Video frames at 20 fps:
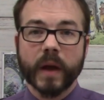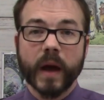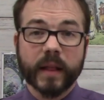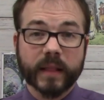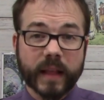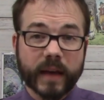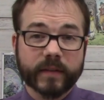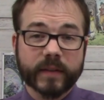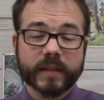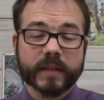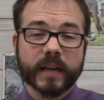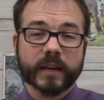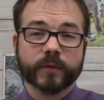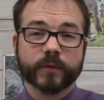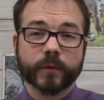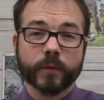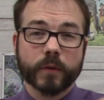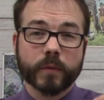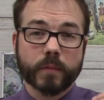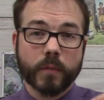11
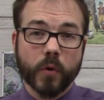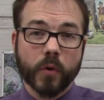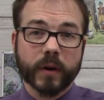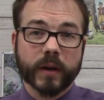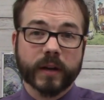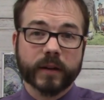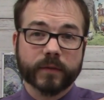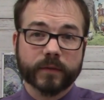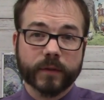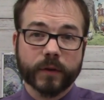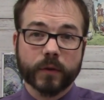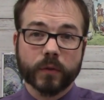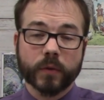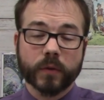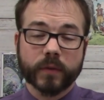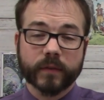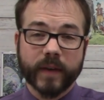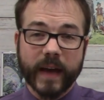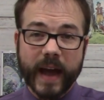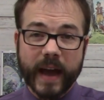days for the mourning and
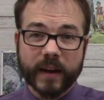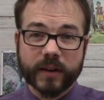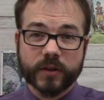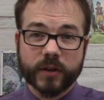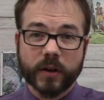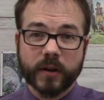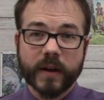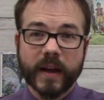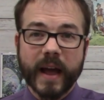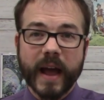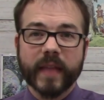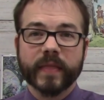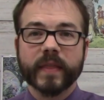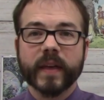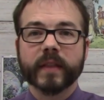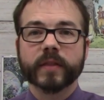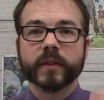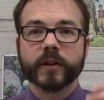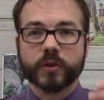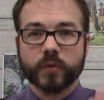funeral of Hector, and
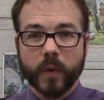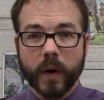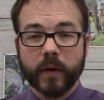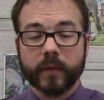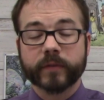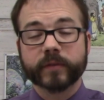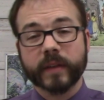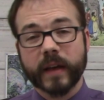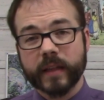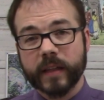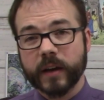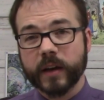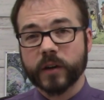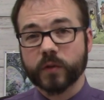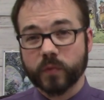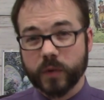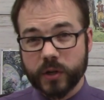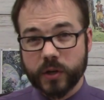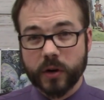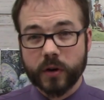then the 12th day they
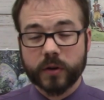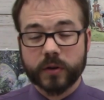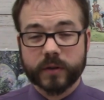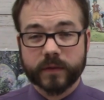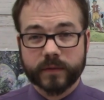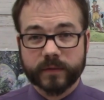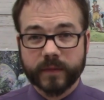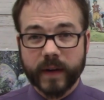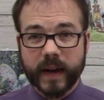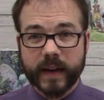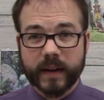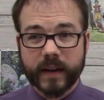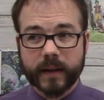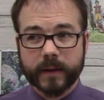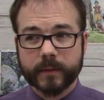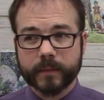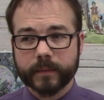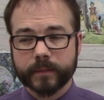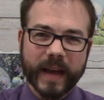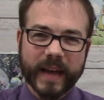can return to fighting.